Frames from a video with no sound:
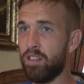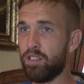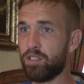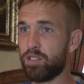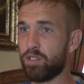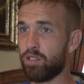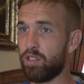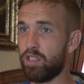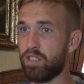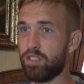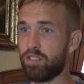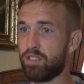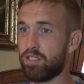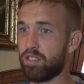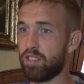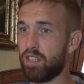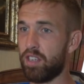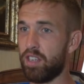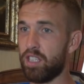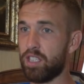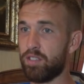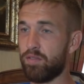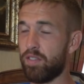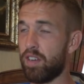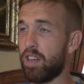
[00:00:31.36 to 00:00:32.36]
So
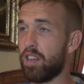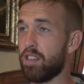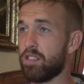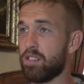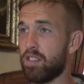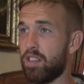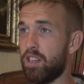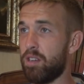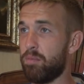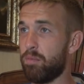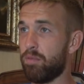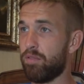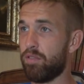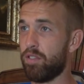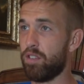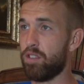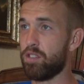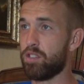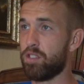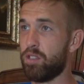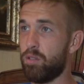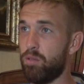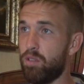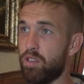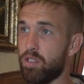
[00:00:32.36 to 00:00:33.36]
it's fair to say my
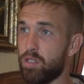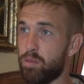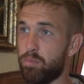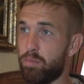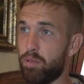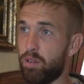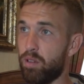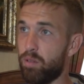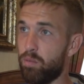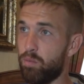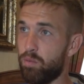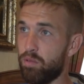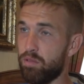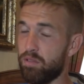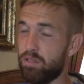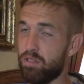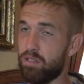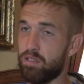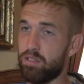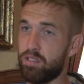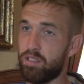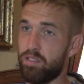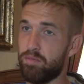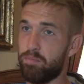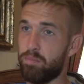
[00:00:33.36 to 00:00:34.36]
first 2 years at Bolton
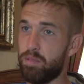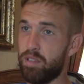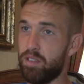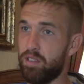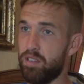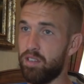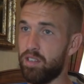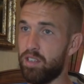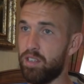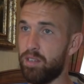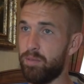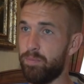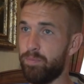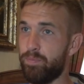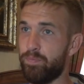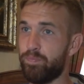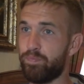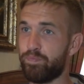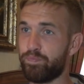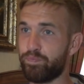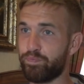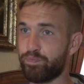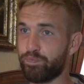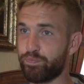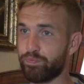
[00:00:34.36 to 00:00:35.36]
Wanderers have been
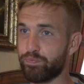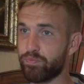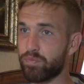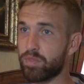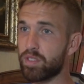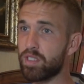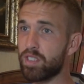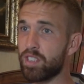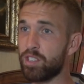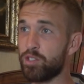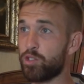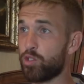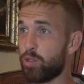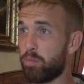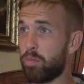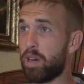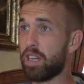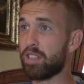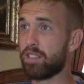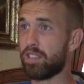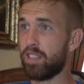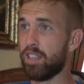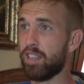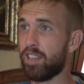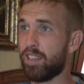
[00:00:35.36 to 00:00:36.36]

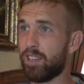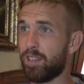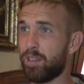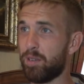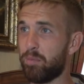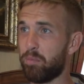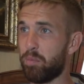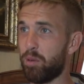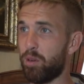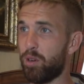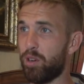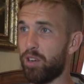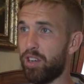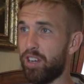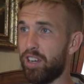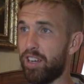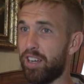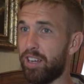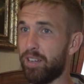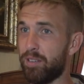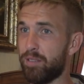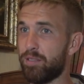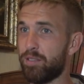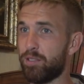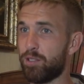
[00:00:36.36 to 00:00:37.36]
dramatic,
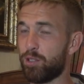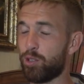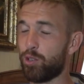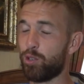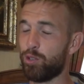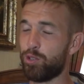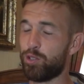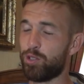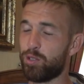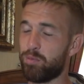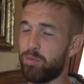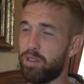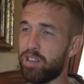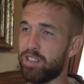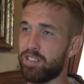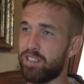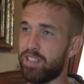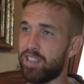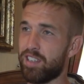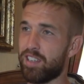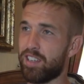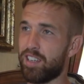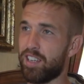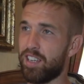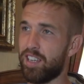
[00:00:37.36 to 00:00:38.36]
but good
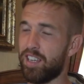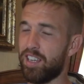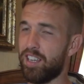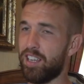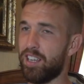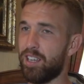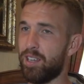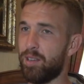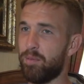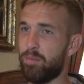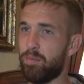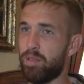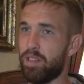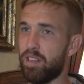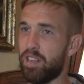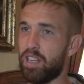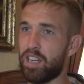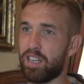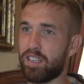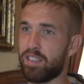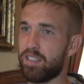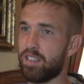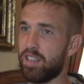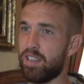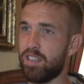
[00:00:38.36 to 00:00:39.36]
dramatic. And like
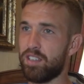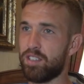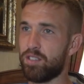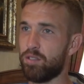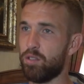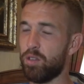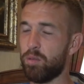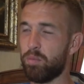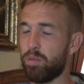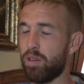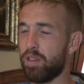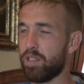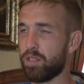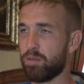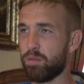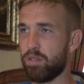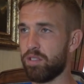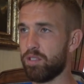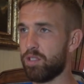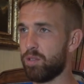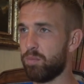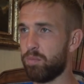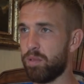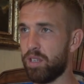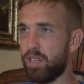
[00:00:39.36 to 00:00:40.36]
I say, it's the only place I
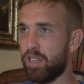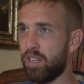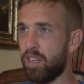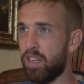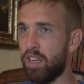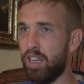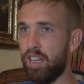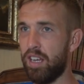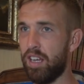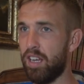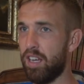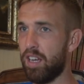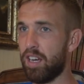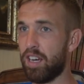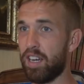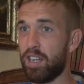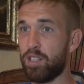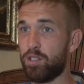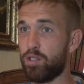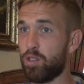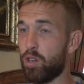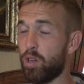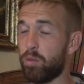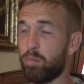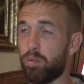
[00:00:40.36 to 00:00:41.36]
wanted to be. I
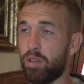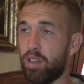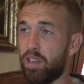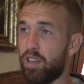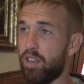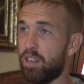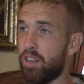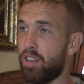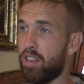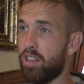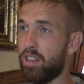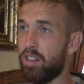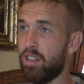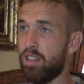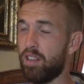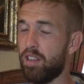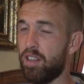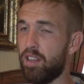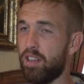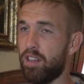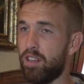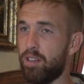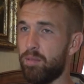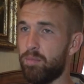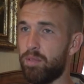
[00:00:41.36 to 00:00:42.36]
enjoy playing here,
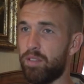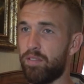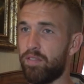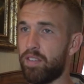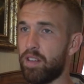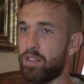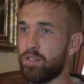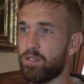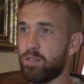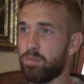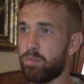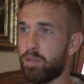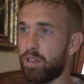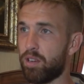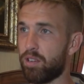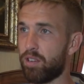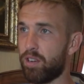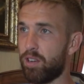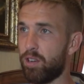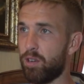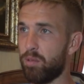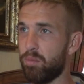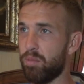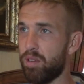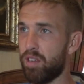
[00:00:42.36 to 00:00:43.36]
and the fans have been
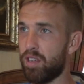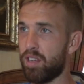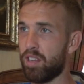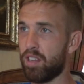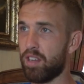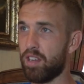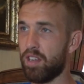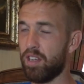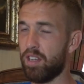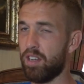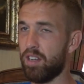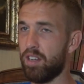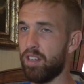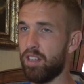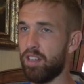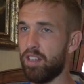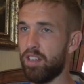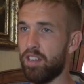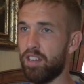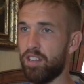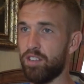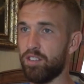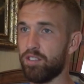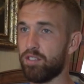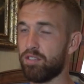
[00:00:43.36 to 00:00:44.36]
great with me,
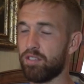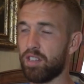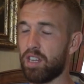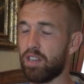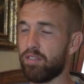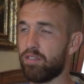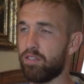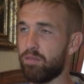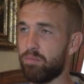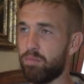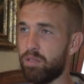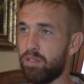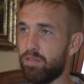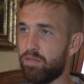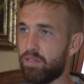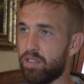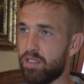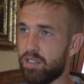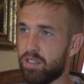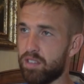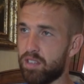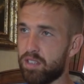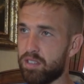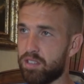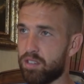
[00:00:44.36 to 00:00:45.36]
and the staff have been
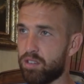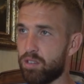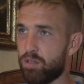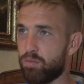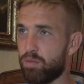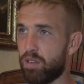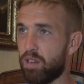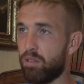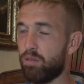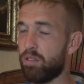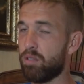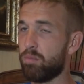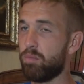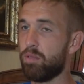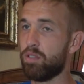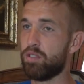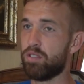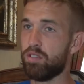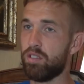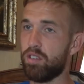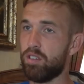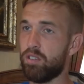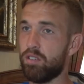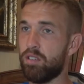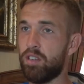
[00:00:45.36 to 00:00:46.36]
fantastic as well with me.
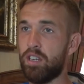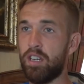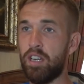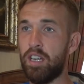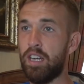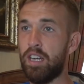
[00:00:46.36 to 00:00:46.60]
So